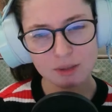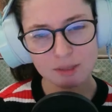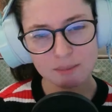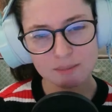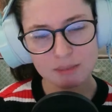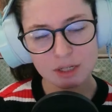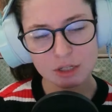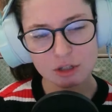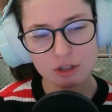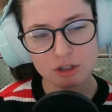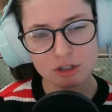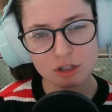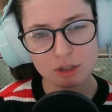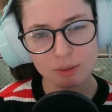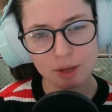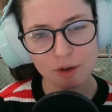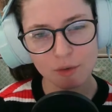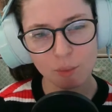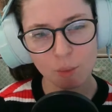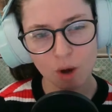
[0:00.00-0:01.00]
the mirrors
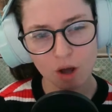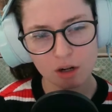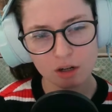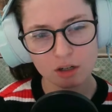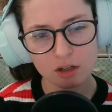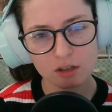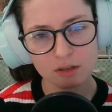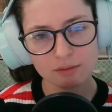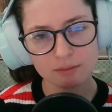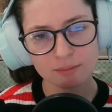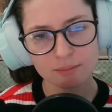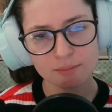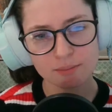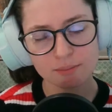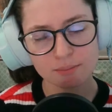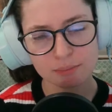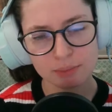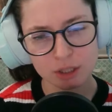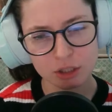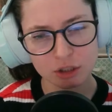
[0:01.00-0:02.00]
too. We have water,
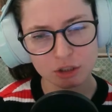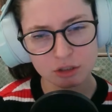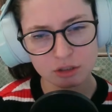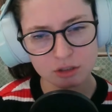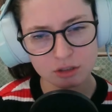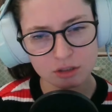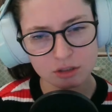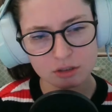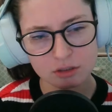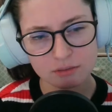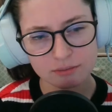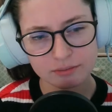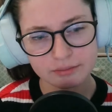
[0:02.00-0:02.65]
mirrors,